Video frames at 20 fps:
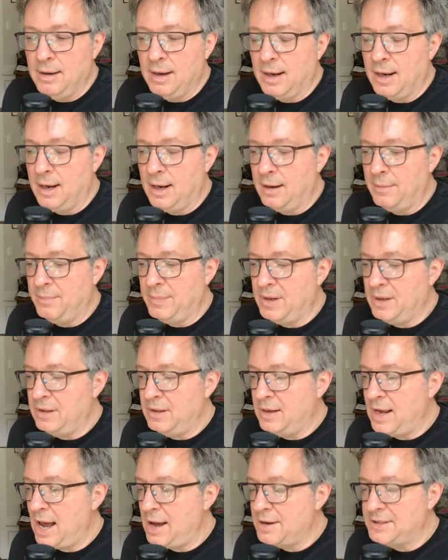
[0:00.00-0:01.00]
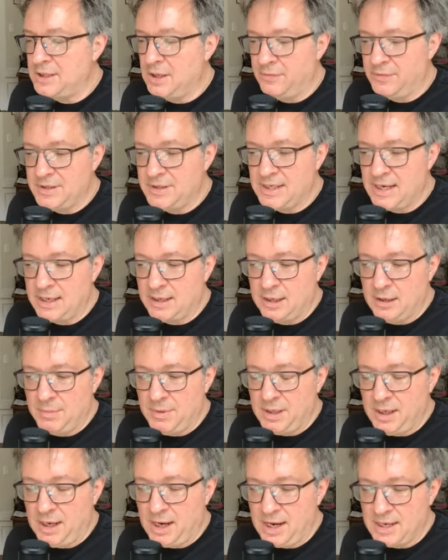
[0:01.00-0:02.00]
The House Oversight
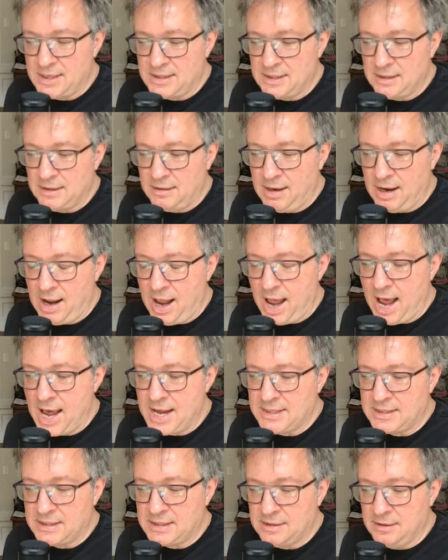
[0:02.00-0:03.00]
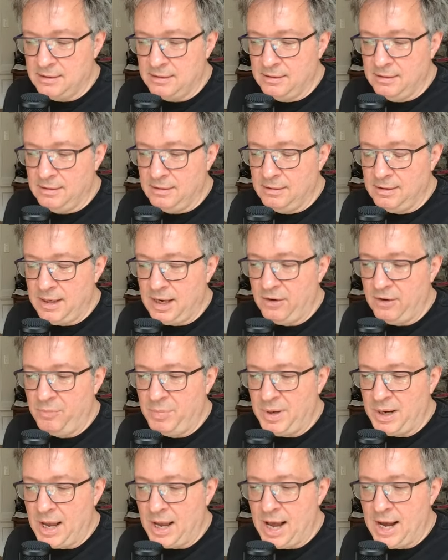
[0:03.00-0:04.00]
Committee has asked the
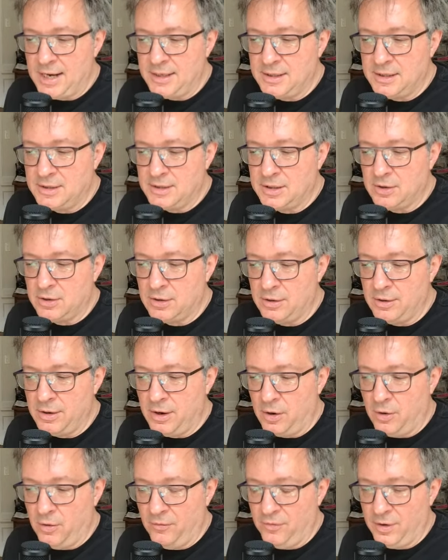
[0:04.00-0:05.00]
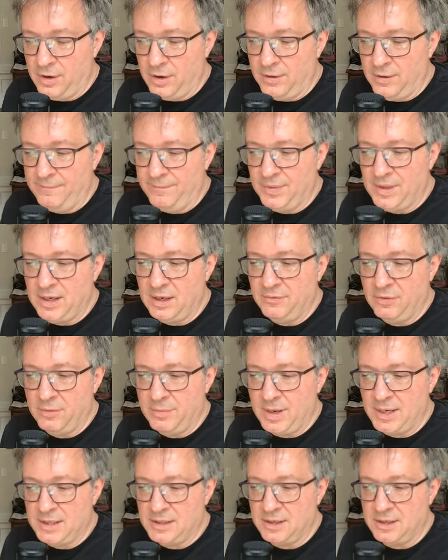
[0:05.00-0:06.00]
FBI to turn over the
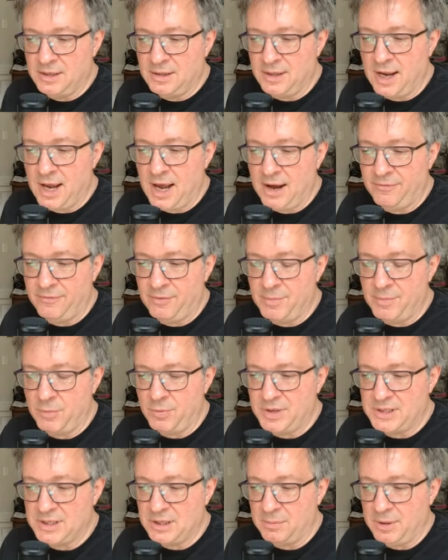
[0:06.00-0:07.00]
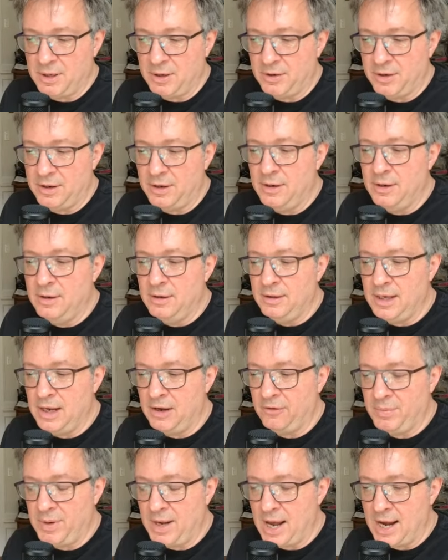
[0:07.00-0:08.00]
information that they have from the whistleblower. The
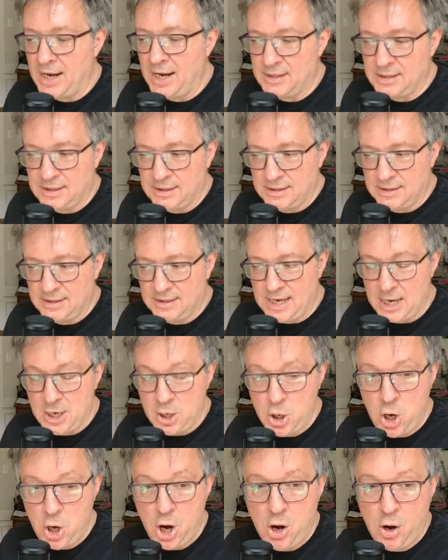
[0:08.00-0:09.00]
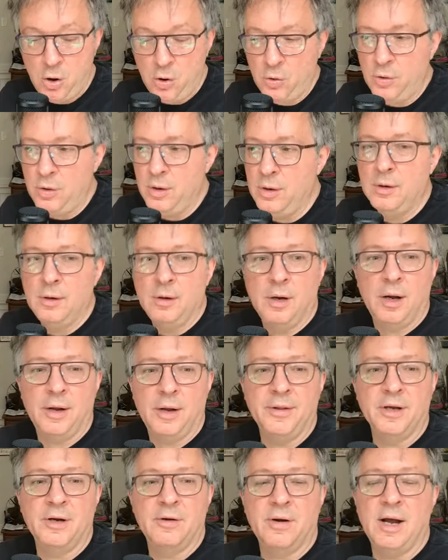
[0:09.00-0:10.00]
FBI has said no
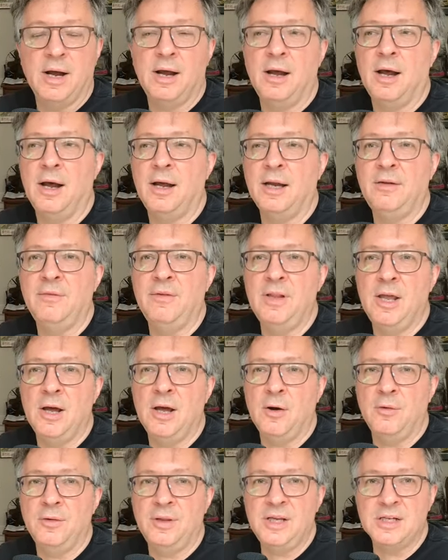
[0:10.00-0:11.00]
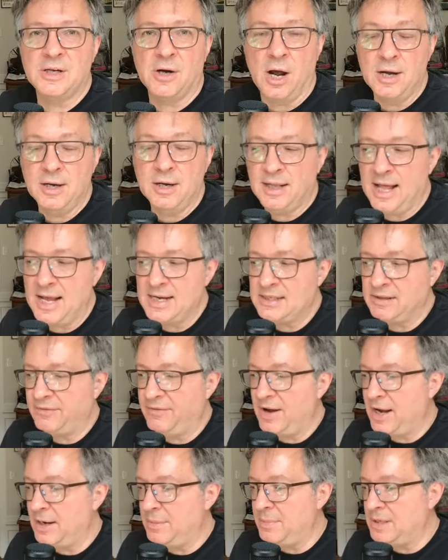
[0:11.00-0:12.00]
on the ground, even though these are
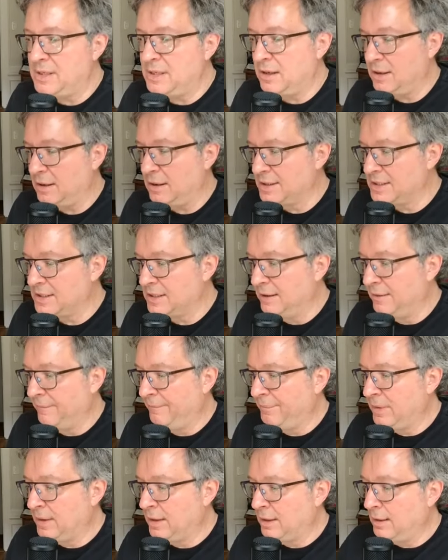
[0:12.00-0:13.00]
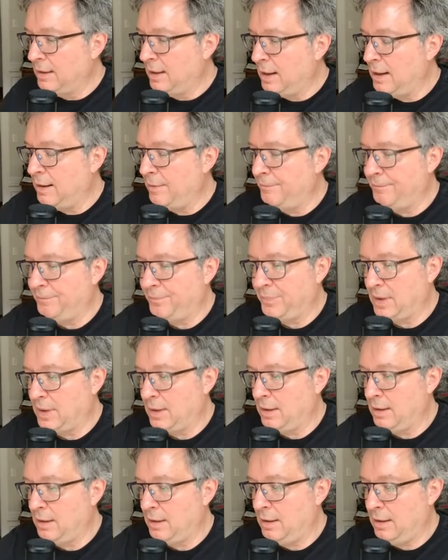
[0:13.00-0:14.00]
unclassified materials.
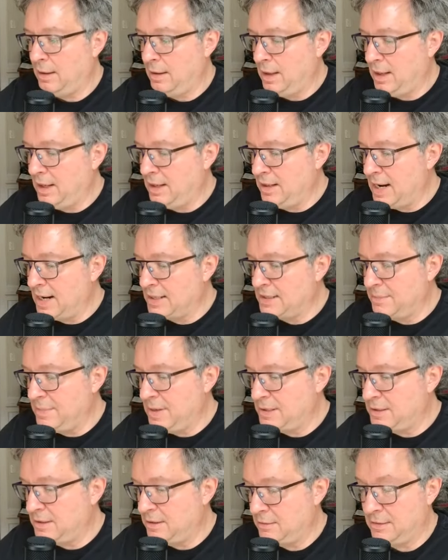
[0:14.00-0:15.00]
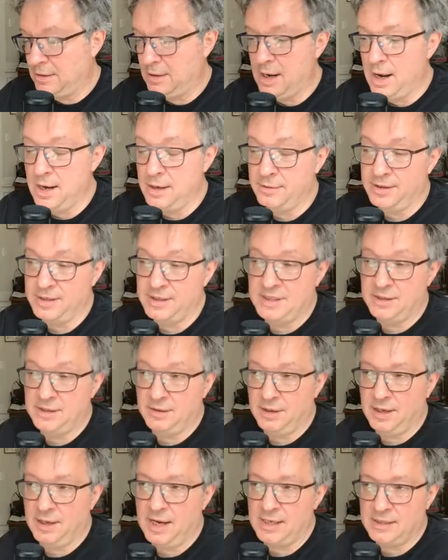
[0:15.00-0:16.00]
And not to mention, Congress
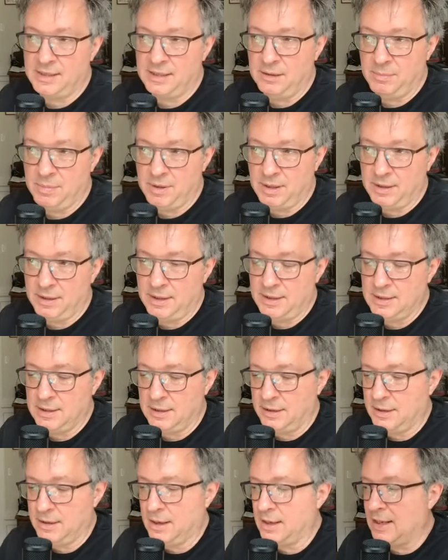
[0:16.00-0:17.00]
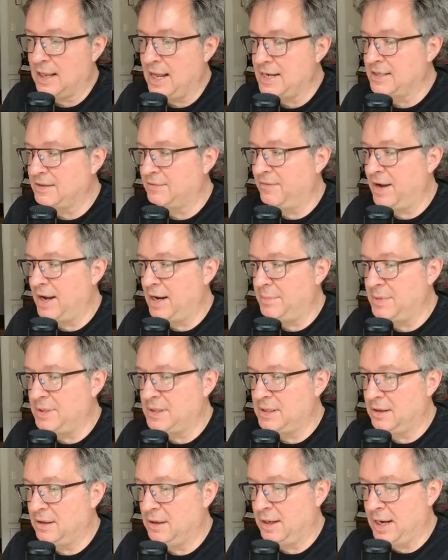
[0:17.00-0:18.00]
certainly has the ability to look at classified
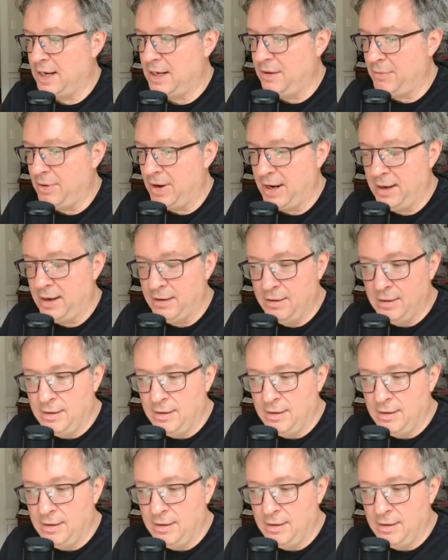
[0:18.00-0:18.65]
material anyway.